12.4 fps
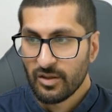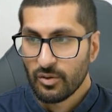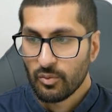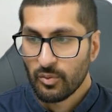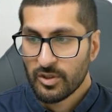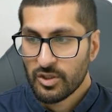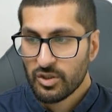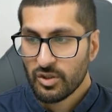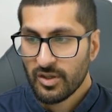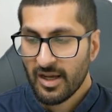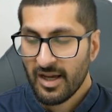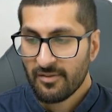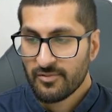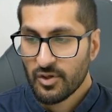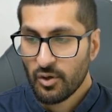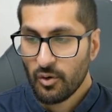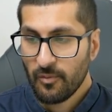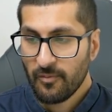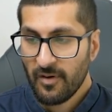We should have
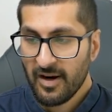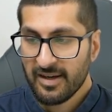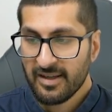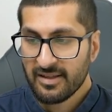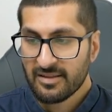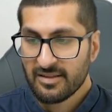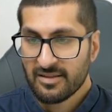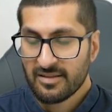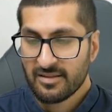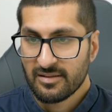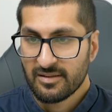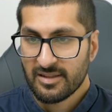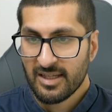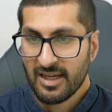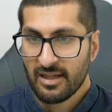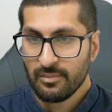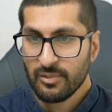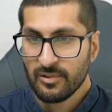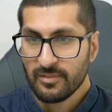Zoho Finance
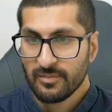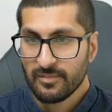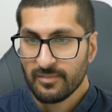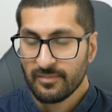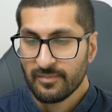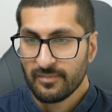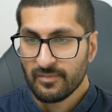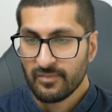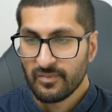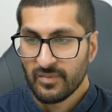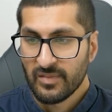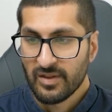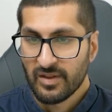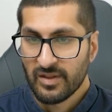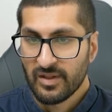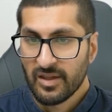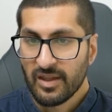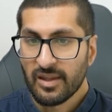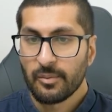tab.
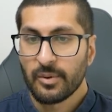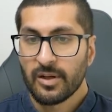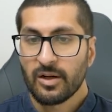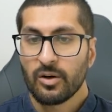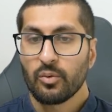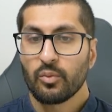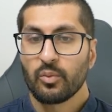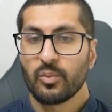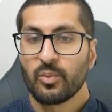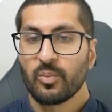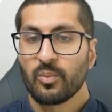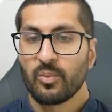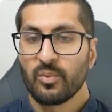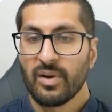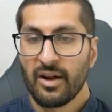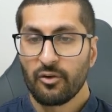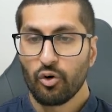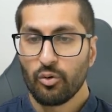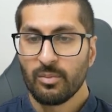And there we go. Now,
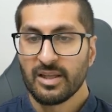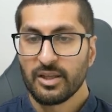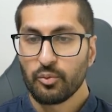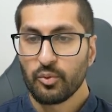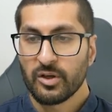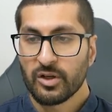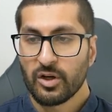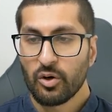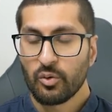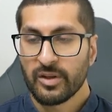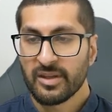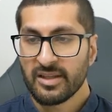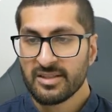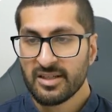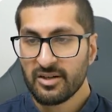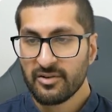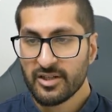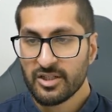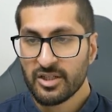normally you wouldn't go in this
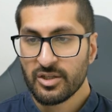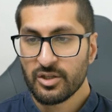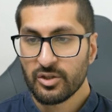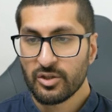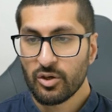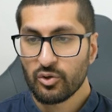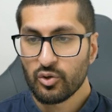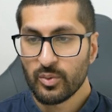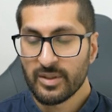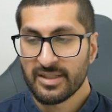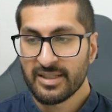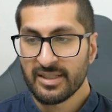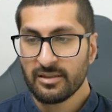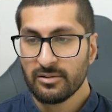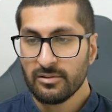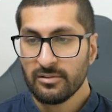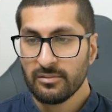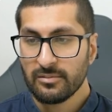direction. You'd go to a deal,